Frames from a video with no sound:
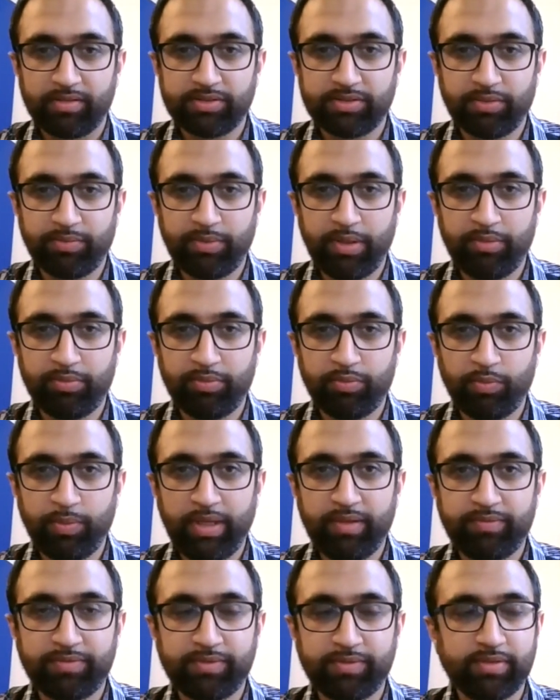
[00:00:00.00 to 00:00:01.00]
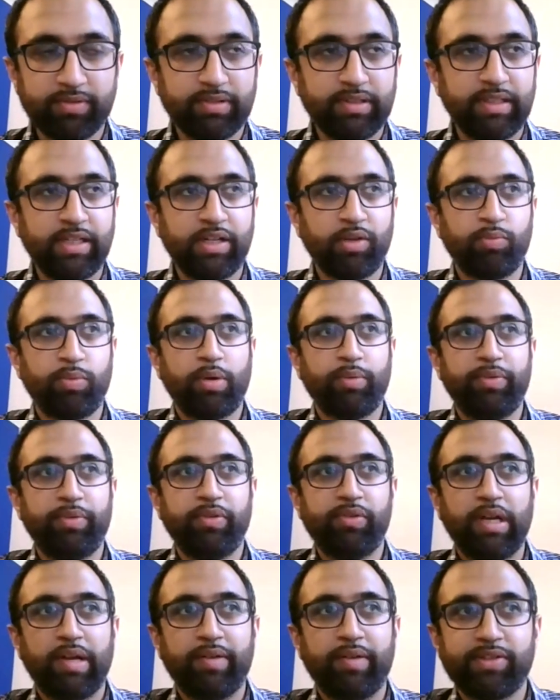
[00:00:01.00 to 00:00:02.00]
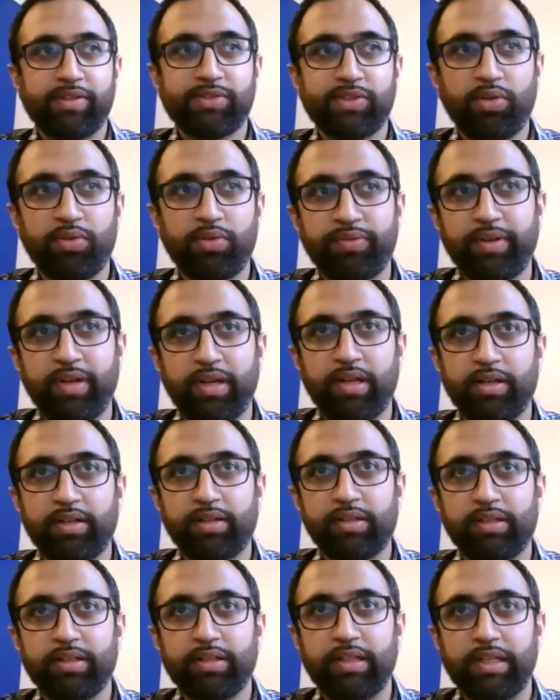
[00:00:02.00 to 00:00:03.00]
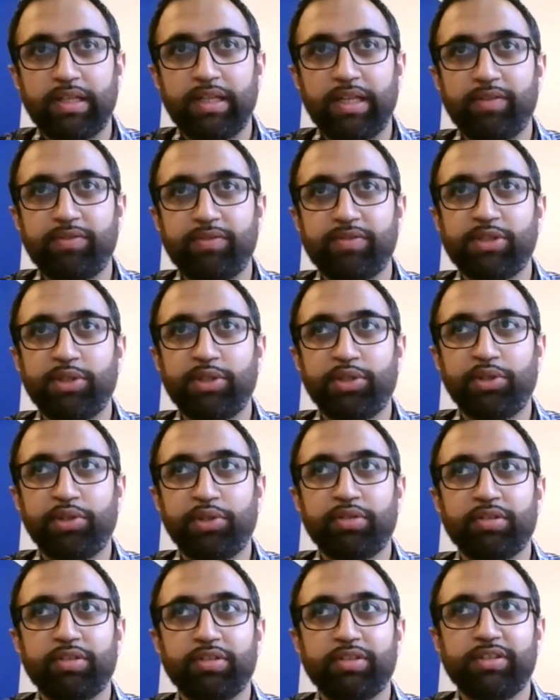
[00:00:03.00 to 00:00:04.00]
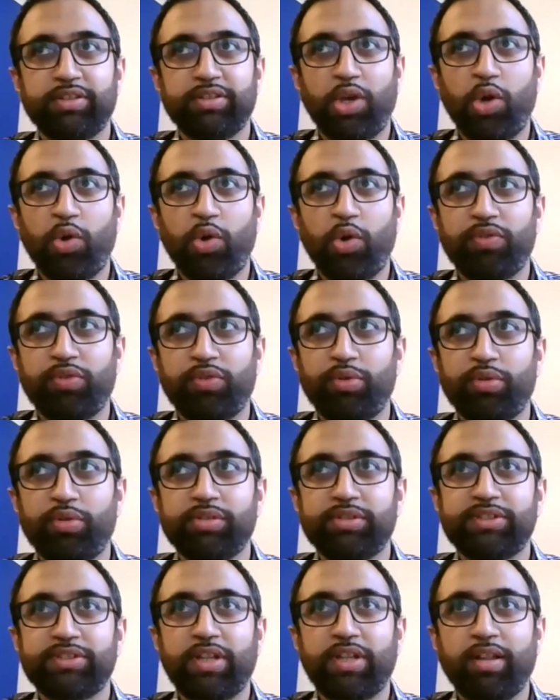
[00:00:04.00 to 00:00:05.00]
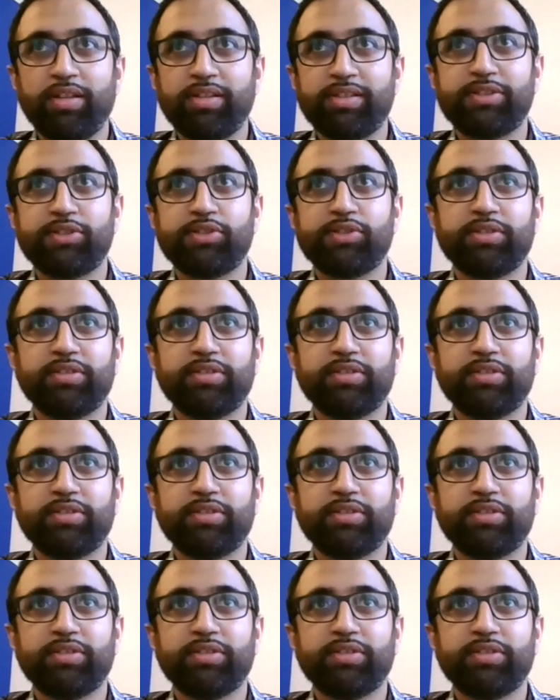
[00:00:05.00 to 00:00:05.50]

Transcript: So we've, you know, what we've covered so far gives you the overall stance,